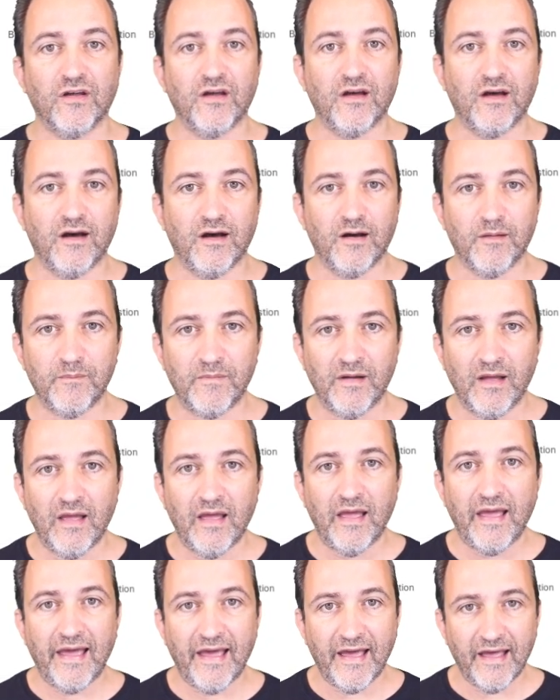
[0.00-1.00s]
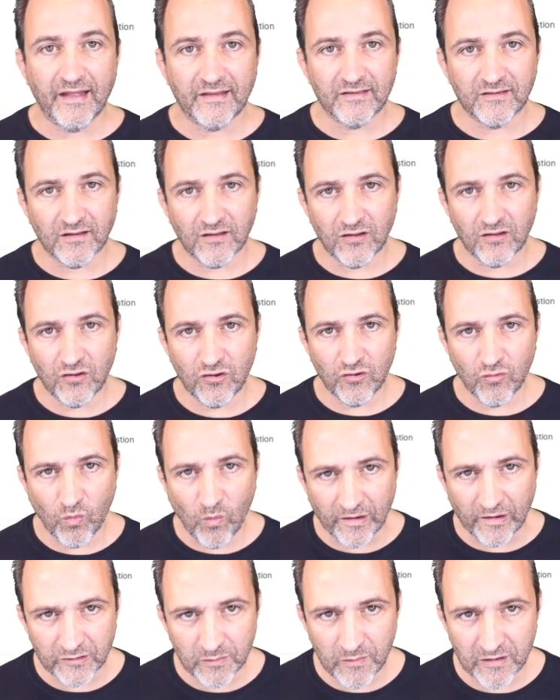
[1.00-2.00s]
And you
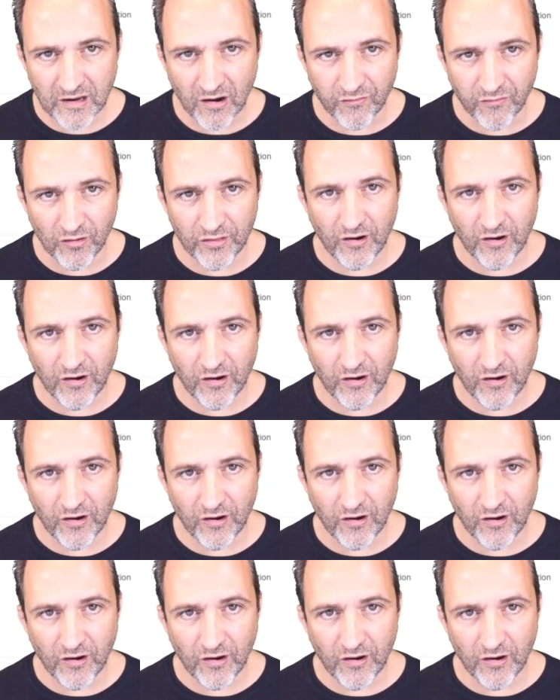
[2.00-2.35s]
want to be careful.